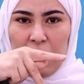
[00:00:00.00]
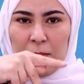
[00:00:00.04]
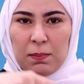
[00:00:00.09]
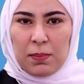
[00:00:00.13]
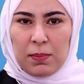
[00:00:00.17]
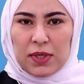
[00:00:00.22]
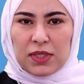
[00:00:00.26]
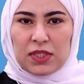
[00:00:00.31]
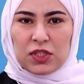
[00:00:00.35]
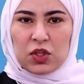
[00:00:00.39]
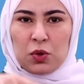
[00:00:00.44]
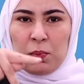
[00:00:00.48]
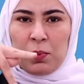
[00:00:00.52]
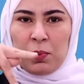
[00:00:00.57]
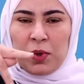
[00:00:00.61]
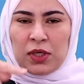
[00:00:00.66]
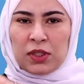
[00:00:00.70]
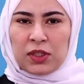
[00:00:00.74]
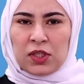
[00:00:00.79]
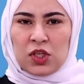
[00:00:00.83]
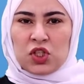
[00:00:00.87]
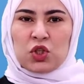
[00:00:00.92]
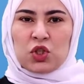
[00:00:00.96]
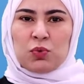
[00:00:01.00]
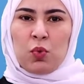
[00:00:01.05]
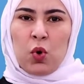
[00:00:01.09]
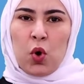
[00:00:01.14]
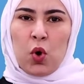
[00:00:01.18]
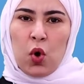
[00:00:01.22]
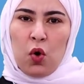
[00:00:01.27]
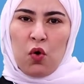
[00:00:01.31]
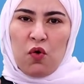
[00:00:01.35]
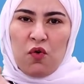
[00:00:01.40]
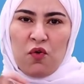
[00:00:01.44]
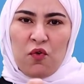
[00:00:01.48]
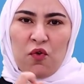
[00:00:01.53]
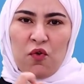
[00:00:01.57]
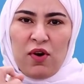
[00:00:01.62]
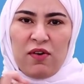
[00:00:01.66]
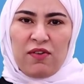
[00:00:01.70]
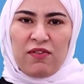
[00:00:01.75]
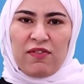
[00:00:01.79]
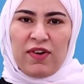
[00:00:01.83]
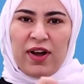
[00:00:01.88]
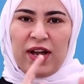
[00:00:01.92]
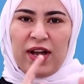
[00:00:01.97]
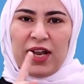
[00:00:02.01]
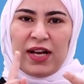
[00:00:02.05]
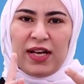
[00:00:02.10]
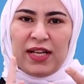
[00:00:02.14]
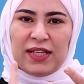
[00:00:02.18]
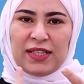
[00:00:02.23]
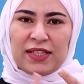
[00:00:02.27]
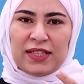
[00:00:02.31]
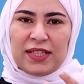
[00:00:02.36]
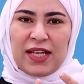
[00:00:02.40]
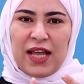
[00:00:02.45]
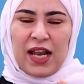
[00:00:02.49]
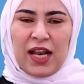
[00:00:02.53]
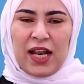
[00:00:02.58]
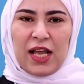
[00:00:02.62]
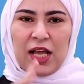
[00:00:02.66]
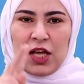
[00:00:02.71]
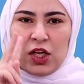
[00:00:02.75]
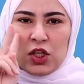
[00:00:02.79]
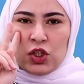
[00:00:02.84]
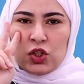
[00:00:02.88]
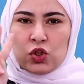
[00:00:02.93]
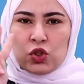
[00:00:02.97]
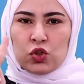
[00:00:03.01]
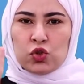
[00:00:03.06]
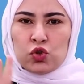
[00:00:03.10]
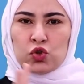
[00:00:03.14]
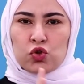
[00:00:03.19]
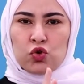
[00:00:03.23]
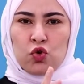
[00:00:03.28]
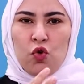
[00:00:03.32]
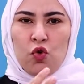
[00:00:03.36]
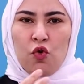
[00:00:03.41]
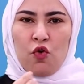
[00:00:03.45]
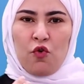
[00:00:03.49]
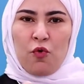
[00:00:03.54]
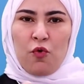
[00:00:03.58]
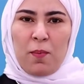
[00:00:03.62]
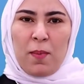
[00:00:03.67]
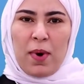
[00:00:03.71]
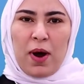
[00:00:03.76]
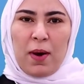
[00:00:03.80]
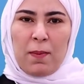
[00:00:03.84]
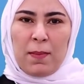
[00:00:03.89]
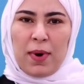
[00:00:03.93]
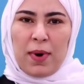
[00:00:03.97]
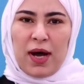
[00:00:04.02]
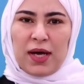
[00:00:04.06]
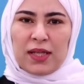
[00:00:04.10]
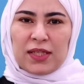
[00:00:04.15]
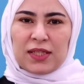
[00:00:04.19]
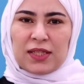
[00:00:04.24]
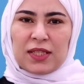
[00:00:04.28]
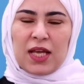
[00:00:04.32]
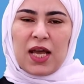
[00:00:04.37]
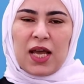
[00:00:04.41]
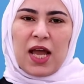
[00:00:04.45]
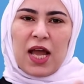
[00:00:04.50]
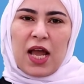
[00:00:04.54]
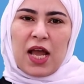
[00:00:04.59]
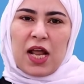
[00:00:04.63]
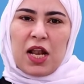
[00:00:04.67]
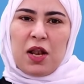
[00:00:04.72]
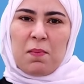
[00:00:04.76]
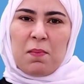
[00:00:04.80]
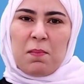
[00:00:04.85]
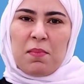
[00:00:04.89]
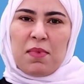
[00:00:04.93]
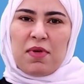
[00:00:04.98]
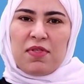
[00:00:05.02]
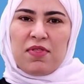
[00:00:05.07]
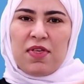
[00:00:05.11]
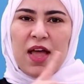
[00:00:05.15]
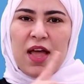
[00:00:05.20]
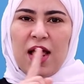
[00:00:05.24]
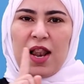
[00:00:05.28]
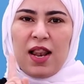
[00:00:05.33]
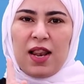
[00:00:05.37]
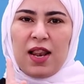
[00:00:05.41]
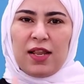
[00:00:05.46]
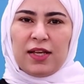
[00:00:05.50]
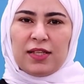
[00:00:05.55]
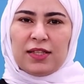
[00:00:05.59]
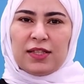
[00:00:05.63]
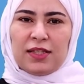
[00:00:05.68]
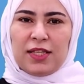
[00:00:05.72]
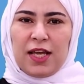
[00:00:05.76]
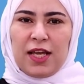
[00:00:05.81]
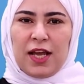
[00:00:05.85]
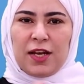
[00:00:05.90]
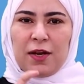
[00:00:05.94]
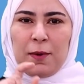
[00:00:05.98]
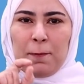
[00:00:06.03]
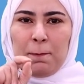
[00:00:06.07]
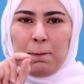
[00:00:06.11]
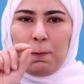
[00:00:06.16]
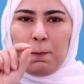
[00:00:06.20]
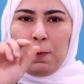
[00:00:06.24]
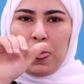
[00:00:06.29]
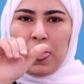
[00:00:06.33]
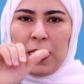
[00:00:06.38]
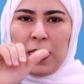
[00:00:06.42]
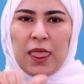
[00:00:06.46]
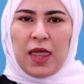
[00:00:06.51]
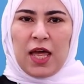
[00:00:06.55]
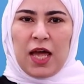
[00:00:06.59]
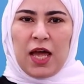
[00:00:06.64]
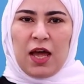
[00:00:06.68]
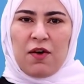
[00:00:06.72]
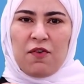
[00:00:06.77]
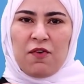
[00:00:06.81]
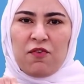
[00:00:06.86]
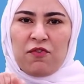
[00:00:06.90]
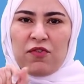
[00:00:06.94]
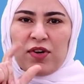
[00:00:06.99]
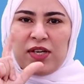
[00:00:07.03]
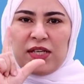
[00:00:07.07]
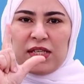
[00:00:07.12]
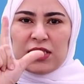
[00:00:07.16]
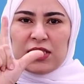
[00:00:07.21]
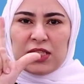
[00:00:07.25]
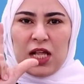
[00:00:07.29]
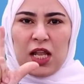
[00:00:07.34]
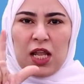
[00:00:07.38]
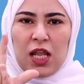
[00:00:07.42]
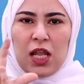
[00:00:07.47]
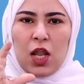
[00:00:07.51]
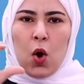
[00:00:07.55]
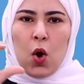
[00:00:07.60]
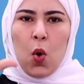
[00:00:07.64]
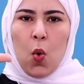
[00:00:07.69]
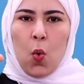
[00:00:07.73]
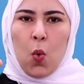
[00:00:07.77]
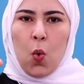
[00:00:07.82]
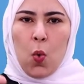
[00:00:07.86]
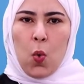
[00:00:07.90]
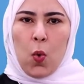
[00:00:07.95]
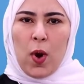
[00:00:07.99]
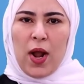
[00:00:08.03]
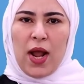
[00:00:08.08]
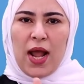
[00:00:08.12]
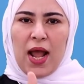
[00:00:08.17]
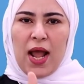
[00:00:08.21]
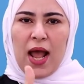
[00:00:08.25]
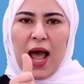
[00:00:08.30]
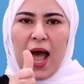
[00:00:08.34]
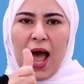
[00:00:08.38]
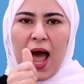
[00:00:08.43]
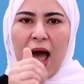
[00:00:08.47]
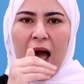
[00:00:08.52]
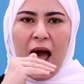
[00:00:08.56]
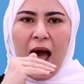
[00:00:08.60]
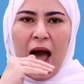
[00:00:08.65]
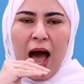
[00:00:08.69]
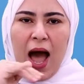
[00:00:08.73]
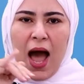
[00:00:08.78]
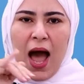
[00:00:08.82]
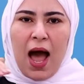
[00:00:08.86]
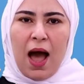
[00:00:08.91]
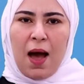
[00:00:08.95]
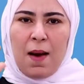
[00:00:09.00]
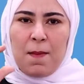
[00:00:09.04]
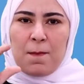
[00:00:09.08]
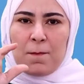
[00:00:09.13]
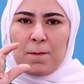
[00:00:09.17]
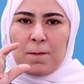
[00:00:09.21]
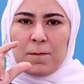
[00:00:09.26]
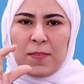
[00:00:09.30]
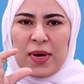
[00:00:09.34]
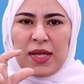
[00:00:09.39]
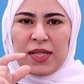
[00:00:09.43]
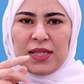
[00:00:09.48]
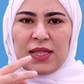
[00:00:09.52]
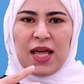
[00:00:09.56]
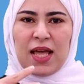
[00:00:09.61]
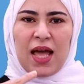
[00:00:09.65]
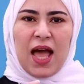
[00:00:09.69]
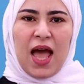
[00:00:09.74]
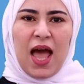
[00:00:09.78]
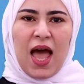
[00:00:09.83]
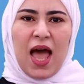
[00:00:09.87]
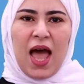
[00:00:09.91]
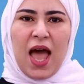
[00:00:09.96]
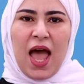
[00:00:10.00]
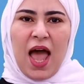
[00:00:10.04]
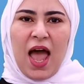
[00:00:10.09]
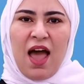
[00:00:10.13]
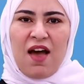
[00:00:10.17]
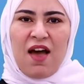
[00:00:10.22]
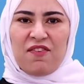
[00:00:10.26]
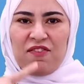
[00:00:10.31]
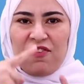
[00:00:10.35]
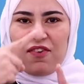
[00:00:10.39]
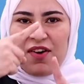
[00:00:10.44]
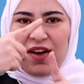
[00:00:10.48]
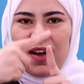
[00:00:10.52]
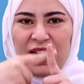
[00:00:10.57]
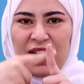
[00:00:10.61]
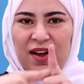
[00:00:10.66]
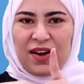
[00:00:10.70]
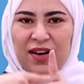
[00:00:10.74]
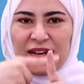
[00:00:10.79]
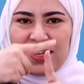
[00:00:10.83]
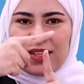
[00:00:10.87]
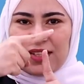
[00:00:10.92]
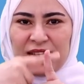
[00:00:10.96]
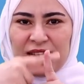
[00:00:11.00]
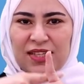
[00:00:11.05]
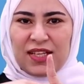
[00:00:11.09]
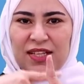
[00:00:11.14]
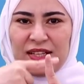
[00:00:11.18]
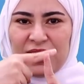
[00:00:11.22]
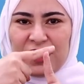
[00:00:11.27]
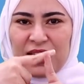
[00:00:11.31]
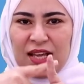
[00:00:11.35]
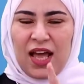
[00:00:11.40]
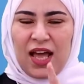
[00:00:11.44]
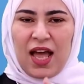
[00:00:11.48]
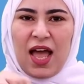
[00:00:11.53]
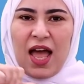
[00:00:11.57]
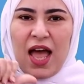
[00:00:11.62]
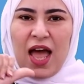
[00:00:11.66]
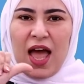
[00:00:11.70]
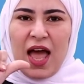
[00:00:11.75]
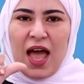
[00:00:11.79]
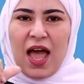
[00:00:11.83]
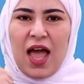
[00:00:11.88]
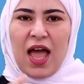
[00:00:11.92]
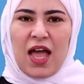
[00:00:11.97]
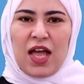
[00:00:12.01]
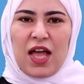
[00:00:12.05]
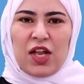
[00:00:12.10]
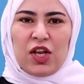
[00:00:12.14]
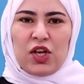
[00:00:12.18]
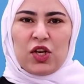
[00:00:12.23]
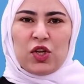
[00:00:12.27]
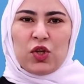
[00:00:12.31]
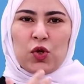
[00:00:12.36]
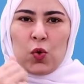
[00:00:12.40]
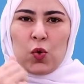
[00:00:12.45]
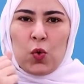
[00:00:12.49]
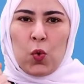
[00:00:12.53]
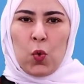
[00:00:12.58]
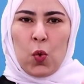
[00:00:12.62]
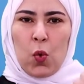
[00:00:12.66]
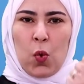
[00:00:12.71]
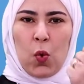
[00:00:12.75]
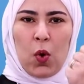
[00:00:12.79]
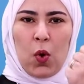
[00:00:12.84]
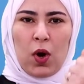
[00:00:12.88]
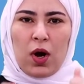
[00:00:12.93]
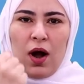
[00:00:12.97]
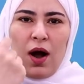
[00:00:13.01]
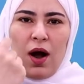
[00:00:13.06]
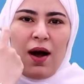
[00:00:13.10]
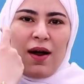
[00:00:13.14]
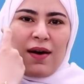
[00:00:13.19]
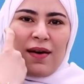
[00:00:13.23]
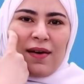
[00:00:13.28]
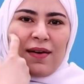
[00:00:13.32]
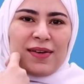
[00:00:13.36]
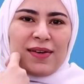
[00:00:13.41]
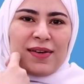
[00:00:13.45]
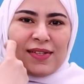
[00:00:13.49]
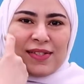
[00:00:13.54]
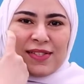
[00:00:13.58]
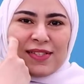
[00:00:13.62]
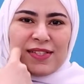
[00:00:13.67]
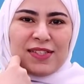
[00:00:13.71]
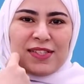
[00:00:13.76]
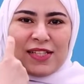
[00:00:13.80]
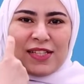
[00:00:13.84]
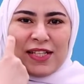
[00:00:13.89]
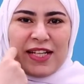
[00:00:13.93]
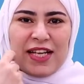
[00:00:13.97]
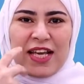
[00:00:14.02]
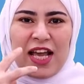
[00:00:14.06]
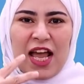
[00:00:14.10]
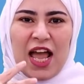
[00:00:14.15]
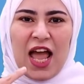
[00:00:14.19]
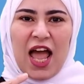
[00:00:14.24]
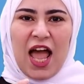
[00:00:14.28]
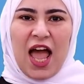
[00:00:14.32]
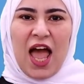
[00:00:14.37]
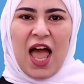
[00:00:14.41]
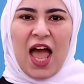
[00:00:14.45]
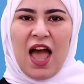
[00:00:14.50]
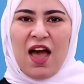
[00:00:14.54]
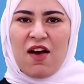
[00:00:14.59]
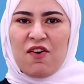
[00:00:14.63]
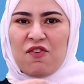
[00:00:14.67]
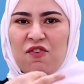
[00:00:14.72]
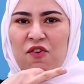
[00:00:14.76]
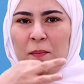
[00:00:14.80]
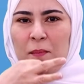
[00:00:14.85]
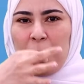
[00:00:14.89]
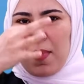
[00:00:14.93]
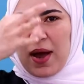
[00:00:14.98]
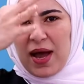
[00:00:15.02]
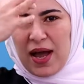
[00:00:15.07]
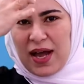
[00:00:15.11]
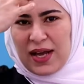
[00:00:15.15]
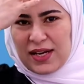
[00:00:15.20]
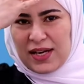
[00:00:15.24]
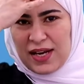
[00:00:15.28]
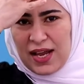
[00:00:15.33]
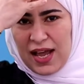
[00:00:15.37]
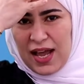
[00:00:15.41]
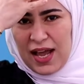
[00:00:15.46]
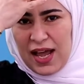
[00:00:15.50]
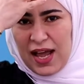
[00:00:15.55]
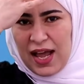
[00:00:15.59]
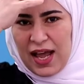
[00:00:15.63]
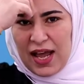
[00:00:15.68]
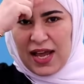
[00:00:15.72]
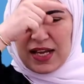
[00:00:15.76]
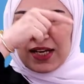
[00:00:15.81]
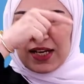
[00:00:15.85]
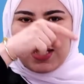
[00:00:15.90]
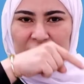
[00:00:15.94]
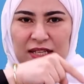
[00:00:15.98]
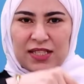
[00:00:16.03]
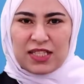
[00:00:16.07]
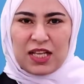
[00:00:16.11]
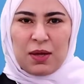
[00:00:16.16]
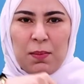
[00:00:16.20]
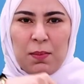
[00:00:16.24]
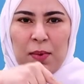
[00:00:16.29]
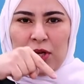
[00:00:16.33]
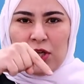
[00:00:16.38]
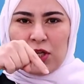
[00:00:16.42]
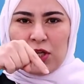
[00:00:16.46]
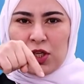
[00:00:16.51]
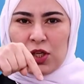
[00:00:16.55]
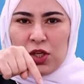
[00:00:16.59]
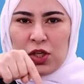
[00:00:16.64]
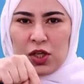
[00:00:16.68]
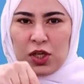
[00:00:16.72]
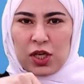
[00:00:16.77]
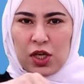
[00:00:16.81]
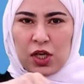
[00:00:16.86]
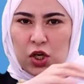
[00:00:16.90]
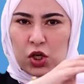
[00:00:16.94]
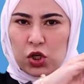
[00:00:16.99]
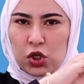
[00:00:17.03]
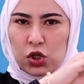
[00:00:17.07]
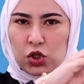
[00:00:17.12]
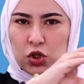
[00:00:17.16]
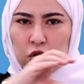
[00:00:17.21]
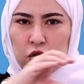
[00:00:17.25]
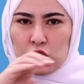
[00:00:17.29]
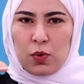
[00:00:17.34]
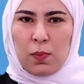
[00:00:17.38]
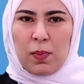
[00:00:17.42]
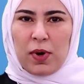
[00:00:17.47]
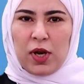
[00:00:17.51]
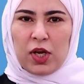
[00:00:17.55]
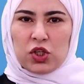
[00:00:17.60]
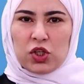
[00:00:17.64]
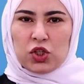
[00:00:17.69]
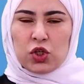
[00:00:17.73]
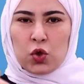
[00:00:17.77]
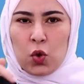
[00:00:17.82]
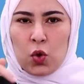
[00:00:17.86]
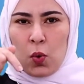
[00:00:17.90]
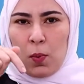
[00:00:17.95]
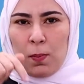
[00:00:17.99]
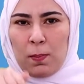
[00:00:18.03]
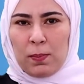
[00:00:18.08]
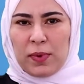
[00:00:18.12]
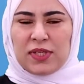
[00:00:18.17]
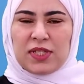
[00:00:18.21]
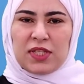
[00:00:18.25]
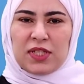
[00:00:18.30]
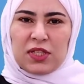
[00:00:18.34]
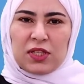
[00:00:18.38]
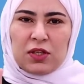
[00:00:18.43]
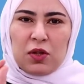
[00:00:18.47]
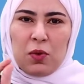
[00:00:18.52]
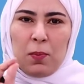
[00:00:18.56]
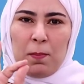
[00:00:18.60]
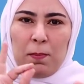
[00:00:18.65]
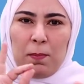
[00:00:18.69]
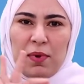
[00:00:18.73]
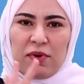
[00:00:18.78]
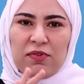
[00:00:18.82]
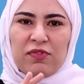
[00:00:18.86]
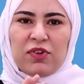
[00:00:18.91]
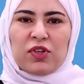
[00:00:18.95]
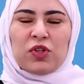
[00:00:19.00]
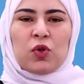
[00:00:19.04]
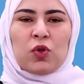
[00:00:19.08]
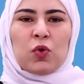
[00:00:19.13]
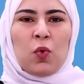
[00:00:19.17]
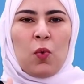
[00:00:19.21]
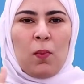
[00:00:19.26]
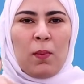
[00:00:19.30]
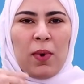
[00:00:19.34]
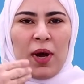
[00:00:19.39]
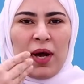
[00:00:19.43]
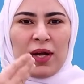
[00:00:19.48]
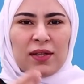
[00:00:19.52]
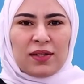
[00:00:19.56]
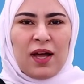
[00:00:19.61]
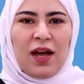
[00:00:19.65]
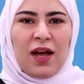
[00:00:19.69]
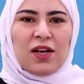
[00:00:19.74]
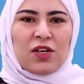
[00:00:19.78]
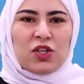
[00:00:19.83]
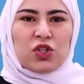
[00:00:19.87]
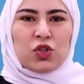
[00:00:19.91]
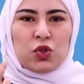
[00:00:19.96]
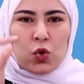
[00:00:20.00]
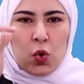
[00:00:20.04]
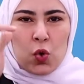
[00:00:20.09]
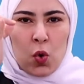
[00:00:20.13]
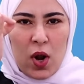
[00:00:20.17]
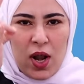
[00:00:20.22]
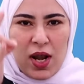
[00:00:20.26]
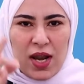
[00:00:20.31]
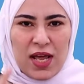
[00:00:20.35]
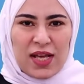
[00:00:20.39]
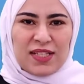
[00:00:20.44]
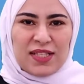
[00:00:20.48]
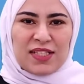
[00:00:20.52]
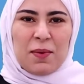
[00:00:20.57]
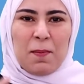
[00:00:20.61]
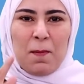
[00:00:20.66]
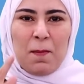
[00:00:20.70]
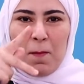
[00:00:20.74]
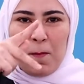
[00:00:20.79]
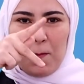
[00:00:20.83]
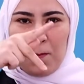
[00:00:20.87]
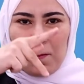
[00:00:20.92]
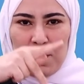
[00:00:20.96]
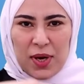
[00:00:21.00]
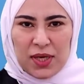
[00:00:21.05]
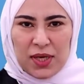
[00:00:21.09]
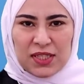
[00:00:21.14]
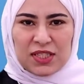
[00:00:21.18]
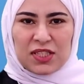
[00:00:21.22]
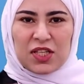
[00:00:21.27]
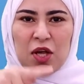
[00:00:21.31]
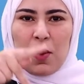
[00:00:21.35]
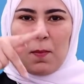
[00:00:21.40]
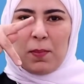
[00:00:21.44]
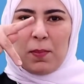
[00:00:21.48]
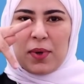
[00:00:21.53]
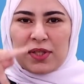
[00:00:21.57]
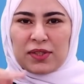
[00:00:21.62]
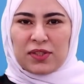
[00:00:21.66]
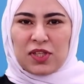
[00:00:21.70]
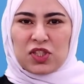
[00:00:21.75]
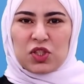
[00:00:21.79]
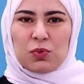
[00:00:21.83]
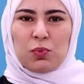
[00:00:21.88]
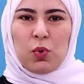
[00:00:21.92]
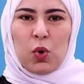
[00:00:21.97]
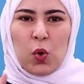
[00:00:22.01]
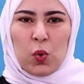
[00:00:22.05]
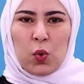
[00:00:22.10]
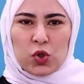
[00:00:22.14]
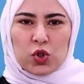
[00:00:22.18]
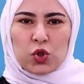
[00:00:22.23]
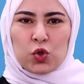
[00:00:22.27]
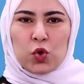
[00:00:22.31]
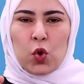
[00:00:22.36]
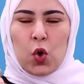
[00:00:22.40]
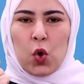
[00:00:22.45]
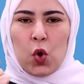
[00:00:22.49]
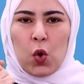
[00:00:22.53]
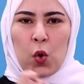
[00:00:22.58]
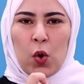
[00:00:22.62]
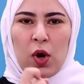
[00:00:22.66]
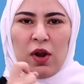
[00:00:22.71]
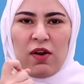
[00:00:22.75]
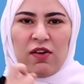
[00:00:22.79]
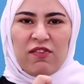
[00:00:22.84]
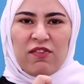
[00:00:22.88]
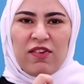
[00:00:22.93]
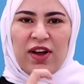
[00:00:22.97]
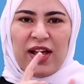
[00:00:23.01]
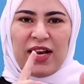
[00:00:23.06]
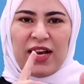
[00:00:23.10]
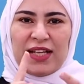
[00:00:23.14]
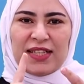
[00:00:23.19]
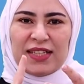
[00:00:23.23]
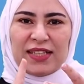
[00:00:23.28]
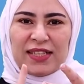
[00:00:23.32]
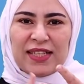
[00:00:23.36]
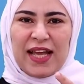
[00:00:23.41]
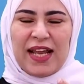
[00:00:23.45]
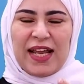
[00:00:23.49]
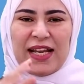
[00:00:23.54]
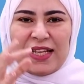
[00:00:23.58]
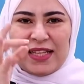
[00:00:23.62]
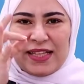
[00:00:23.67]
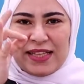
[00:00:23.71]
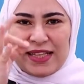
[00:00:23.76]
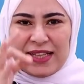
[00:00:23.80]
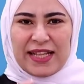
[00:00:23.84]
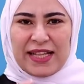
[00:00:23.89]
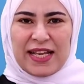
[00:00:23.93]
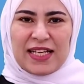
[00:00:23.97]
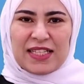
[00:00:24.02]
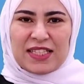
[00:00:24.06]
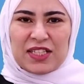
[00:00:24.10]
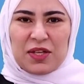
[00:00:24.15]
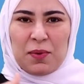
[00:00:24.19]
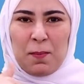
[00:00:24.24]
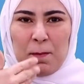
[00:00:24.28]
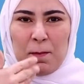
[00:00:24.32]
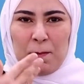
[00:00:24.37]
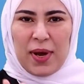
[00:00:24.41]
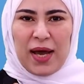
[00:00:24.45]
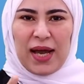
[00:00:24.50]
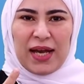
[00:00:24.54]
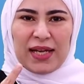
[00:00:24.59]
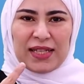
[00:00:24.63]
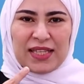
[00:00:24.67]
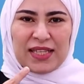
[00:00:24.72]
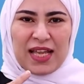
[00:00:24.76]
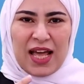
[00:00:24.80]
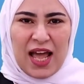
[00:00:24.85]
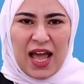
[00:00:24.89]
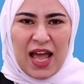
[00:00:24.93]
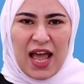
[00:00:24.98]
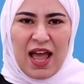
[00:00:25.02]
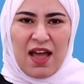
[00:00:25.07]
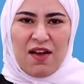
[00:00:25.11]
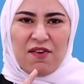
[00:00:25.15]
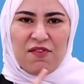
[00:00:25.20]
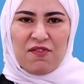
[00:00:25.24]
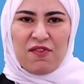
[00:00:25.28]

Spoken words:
Let's take a look at the second example. Faisal and Ahmed have rented a new car recently. Have also indicates that this sentence is in the present perfect and the verb coming after it in the past participle, because every single verb in the present perfect coming after have or has always in the past